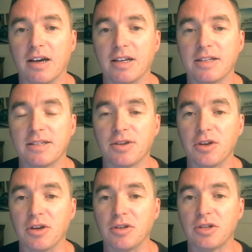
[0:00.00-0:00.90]
It's the
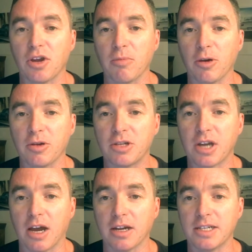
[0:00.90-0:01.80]
new
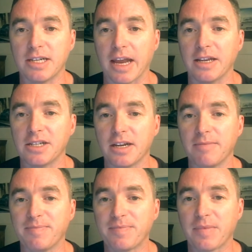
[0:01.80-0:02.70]
turbocharged
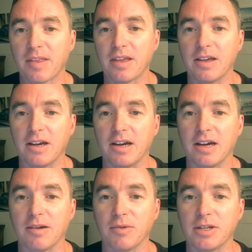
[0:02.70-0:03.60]
engine,
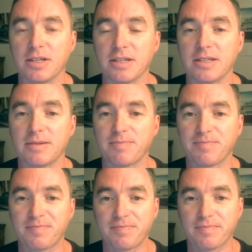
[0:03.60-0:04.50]
which is
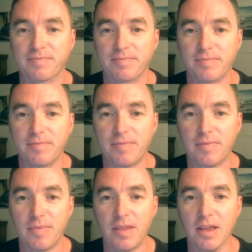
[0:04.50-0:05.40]

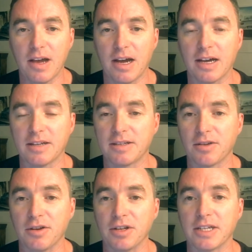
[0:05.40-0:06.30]
sort
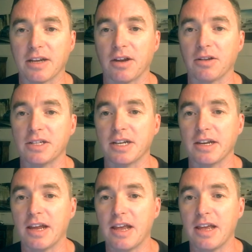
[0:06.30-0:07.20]
of new
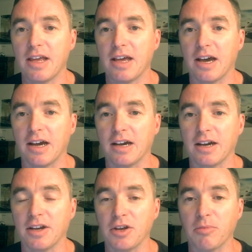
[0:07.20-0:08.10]
technology,
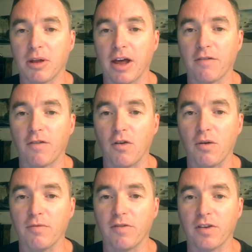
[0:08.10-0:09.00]
a new
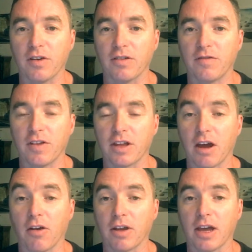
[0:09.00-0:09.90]
platform for the
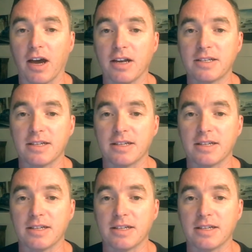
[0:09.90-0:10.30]
current cars.